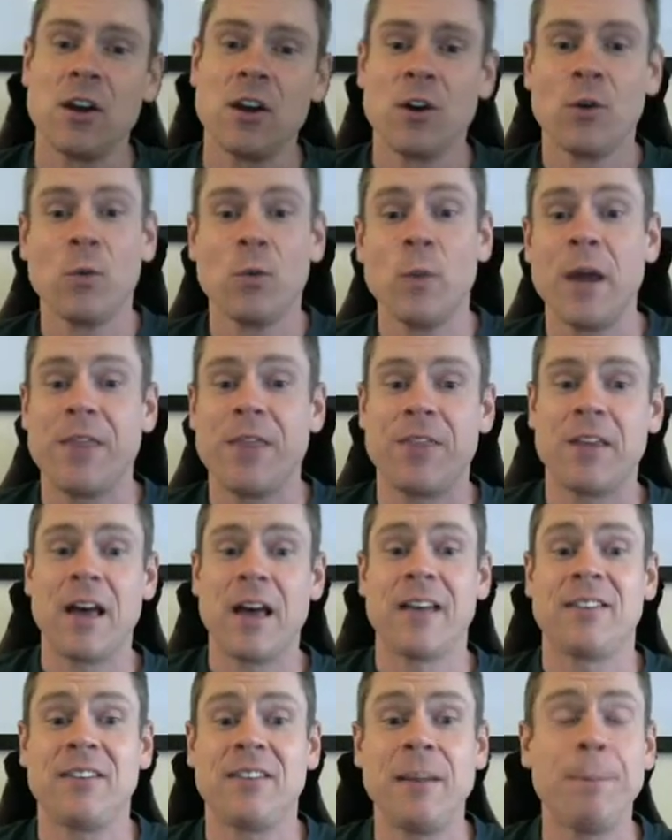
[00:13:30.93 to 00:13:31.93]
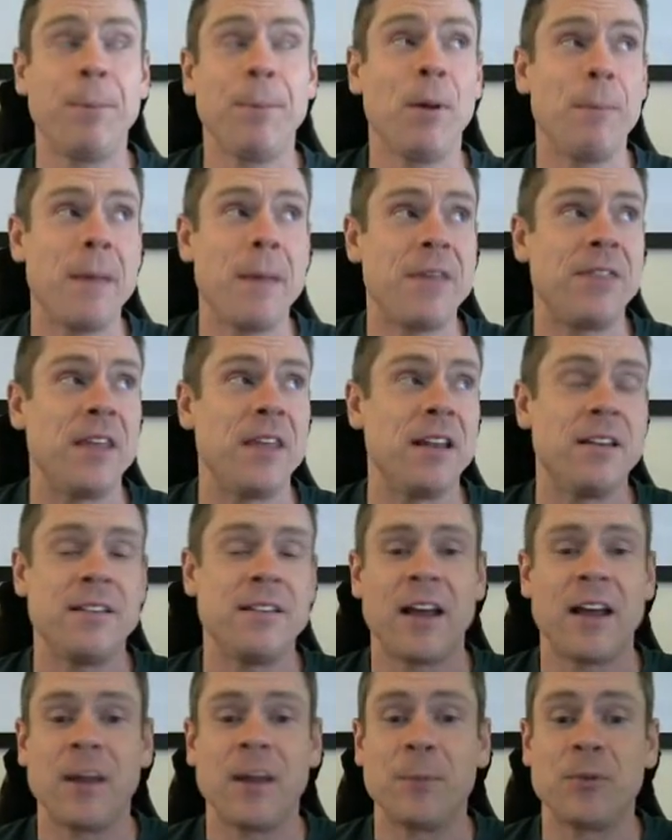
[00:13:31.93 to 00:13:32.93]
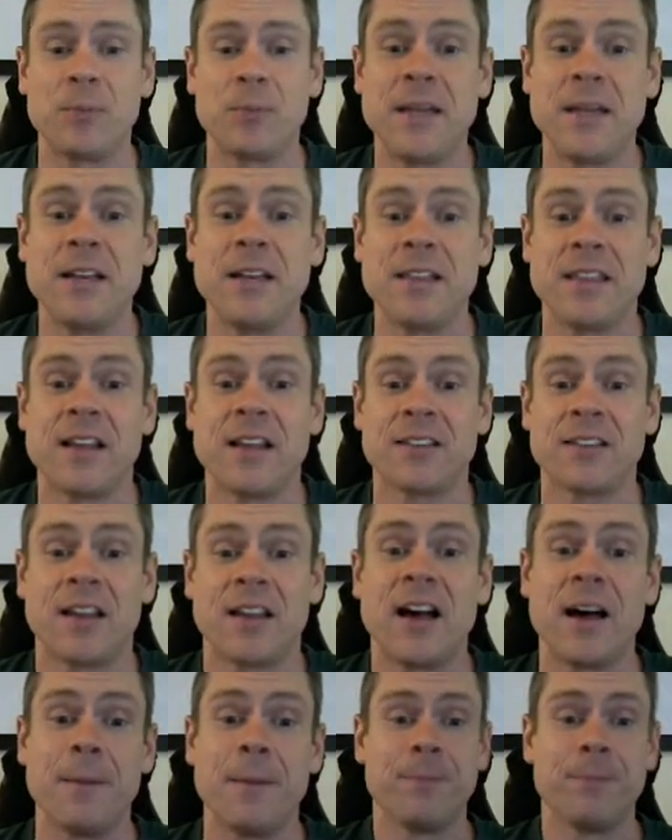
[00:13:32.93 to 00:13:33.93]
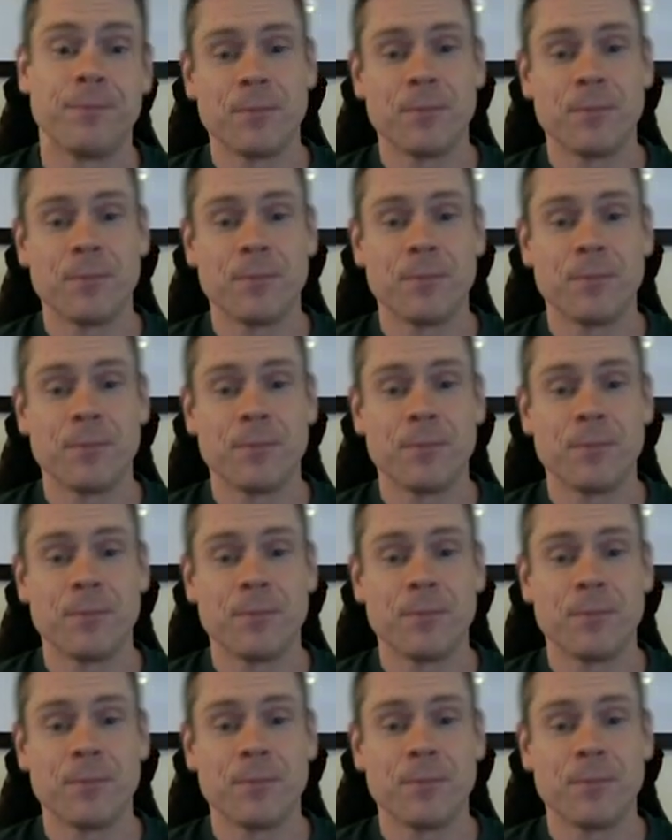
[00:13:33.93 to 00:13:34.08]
with a simple method to help speed things up.